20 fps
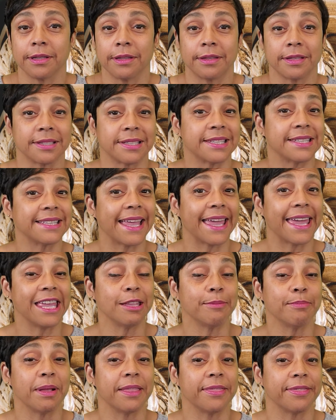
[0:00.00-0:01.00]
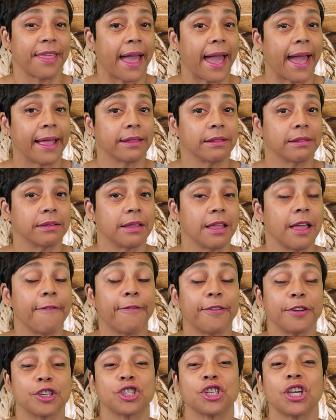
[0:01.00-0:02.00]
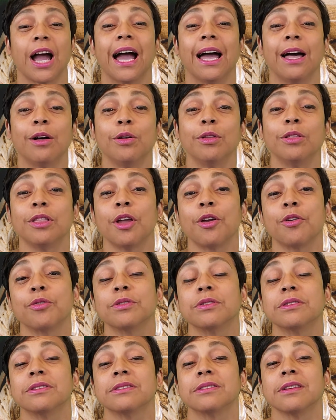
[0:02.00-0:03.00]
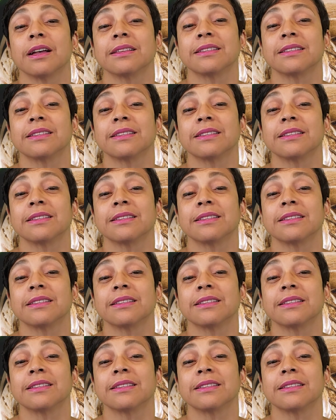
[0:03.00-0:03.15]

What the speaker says: the statement that if a child learns